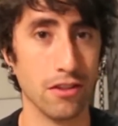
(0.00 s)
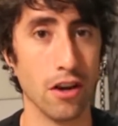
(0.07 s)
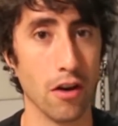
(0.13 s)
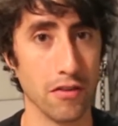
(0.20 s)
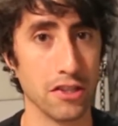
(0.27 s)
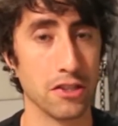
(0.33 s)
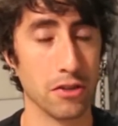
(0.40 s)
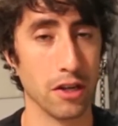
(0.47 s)

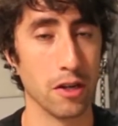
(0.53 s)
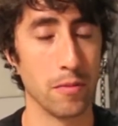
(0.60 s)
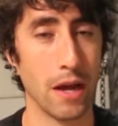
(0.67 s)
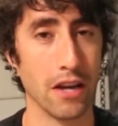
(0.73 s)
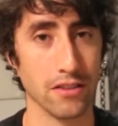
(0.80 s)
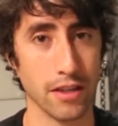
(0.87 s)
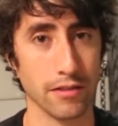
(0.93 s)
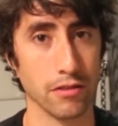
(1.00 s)
over 200
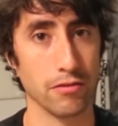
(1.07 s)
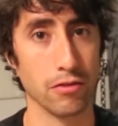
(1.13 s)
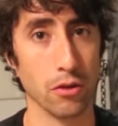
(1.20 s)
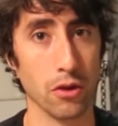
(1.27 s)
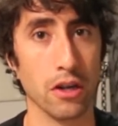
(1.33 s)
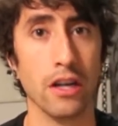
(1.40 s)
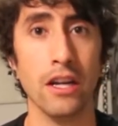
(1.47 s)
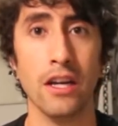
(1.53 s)
pounds off the
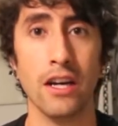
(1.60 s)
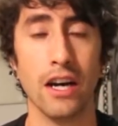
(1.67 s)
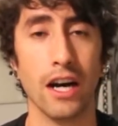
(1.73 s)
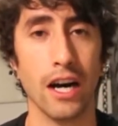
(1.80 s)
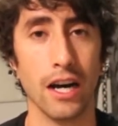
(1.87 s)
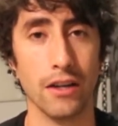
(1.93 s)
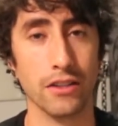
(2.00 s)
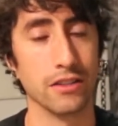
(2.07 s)
floor.
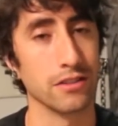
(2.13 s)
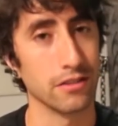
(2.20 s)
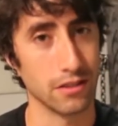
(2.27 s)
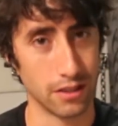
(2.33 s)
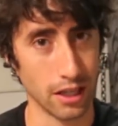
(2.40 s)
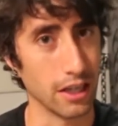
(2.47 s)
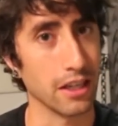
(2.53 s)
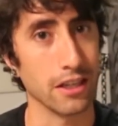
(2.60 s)

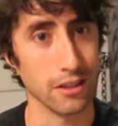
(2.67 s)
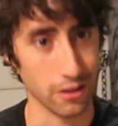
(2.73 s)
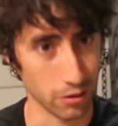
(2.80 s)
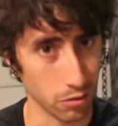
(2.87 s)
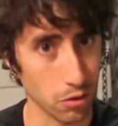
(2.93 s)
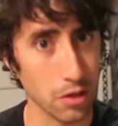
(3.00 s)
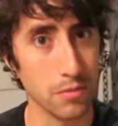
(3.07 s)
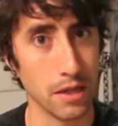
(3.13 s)
Got to get a
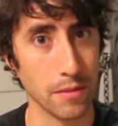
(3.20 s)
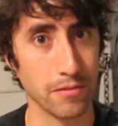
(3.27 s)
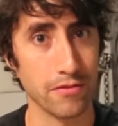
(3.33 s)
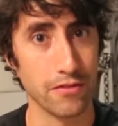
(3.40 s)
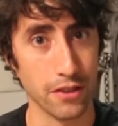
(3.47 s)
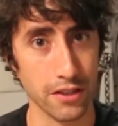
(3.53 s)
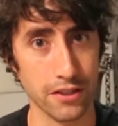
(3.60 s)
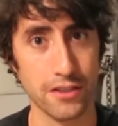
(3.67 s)
little warmed up
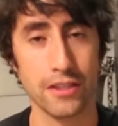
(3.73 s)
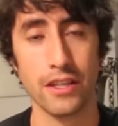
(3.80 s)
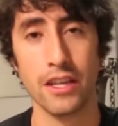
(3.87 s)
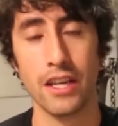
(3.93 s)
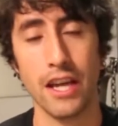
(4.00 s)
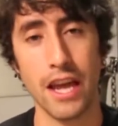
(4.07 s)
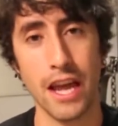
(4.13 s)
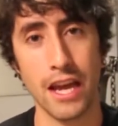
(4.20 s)
first.
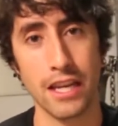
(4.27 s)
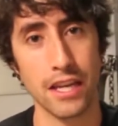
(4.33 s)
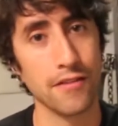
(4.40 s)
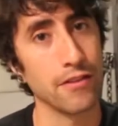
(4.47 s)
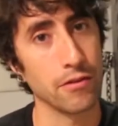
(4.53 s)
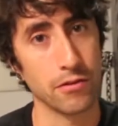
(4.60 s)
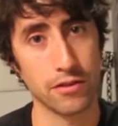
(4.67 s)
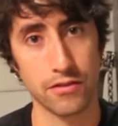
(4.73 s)
And
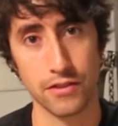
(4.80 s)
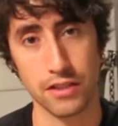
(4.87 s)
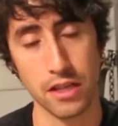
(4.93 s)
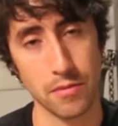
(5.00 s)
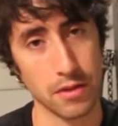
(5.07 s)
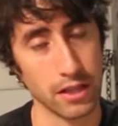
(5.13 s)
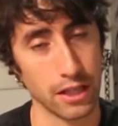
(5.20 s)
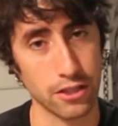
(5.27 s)
even for
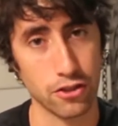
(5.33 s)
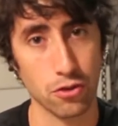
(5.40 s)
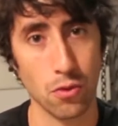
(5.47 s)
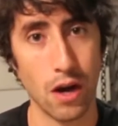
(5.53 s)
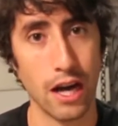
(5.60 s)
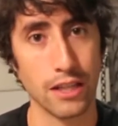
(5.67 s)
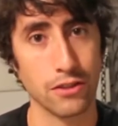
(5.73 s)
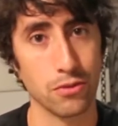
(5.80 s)
something like
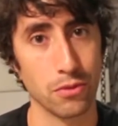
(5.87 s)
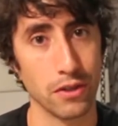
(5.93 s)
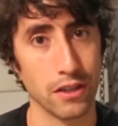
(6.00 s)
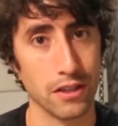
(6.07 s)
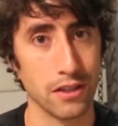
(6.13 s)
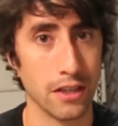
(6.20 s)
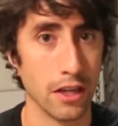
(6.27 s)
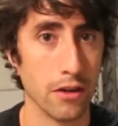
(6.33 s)
squats,
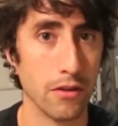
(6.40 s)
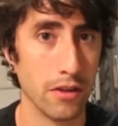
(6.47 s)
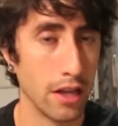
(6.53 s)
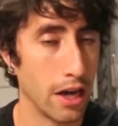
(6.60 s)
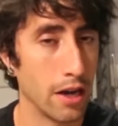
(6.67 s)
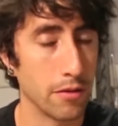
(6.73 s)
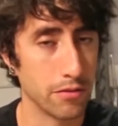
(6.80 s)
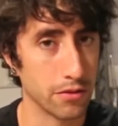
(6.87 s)
where
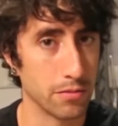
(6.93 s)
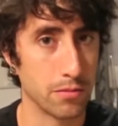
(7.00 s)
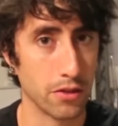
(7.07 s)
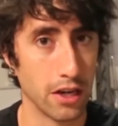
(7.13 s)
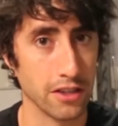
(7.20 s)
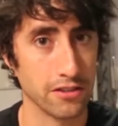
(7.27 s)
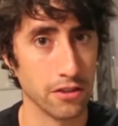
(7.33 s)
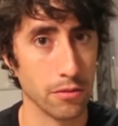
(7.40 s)
now I've
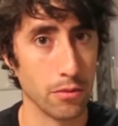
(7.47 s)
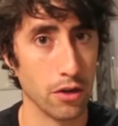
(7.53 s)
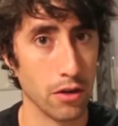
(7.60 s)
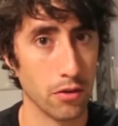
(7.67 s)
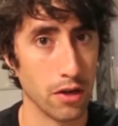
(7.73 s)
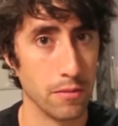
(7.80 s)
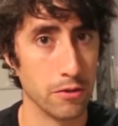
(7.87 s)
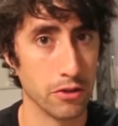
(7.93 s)
progressed to the point
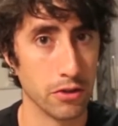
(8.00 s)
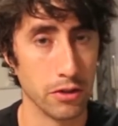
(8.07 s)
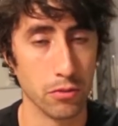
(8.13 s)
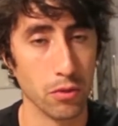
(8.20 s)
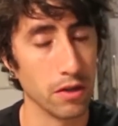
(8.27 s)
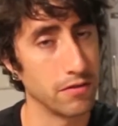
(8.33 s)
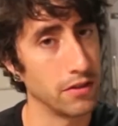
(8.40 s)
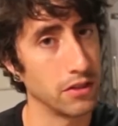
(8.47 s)
where I'm doing
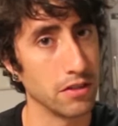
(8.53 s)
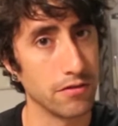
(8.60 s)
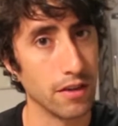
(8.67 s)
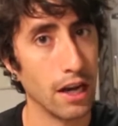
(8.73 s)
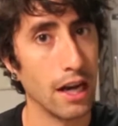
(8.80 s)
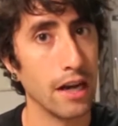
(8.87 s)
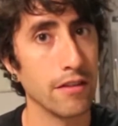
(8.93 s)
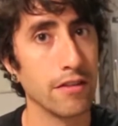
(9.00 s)

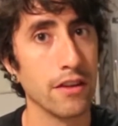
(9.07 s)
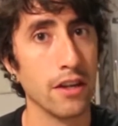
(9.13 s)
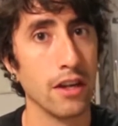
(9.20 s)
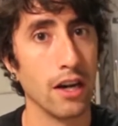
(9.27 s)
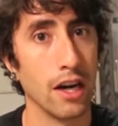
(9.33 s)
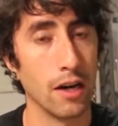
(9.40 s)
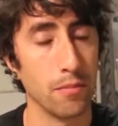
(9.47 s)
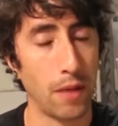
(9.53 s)
155
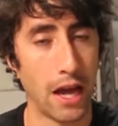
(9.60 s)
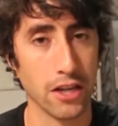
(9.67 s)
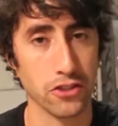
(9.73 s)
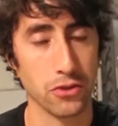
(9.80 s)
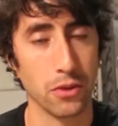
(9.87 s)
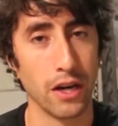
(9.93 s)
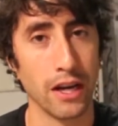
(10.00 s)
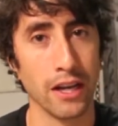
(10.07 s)
on back
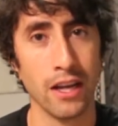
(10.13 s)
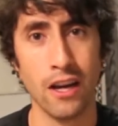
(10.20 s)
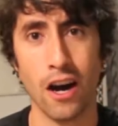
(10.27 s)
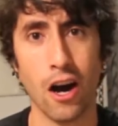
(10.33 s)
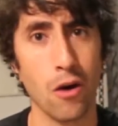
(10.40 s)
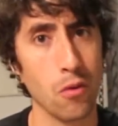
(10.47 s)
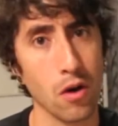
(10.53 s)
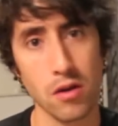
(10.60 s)
squat,
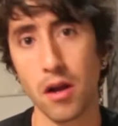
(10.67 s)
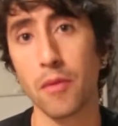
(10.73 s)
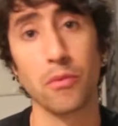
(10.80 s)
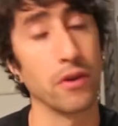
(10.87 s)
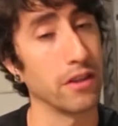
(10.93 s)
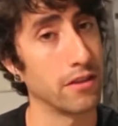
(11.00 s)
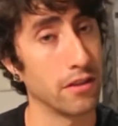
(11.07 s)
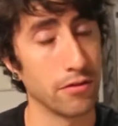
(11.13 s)
I'll warm up
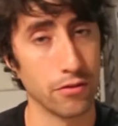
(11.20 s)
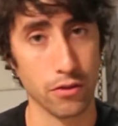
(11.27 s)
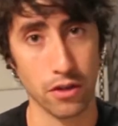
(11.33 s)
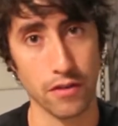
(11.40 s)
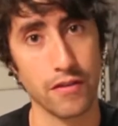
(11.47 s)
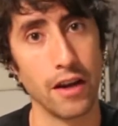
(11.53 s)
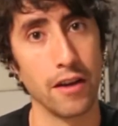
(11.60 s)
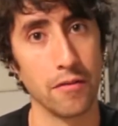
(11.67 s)
with the
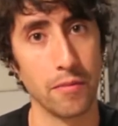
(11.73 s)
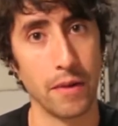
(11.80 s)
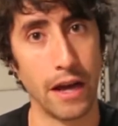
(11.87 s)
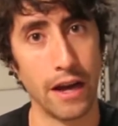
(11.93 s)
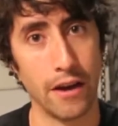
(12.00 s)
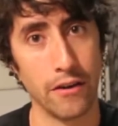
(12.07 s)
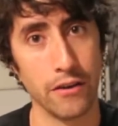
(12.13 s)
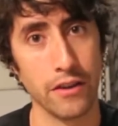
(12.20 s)

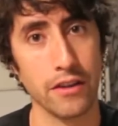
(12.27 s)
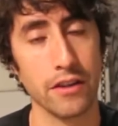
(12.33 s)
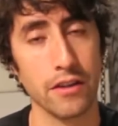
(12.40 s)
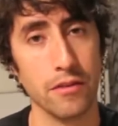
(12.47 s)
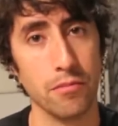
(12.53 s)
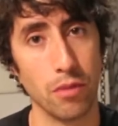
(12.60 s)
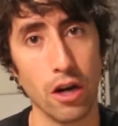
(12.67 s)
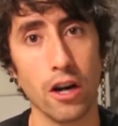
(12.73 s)
45-pound
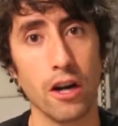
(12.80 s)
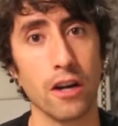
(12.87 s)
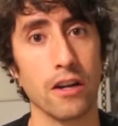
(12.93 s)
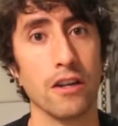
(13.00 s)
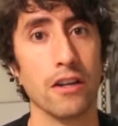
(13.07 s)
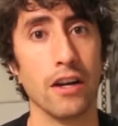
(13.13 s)
bar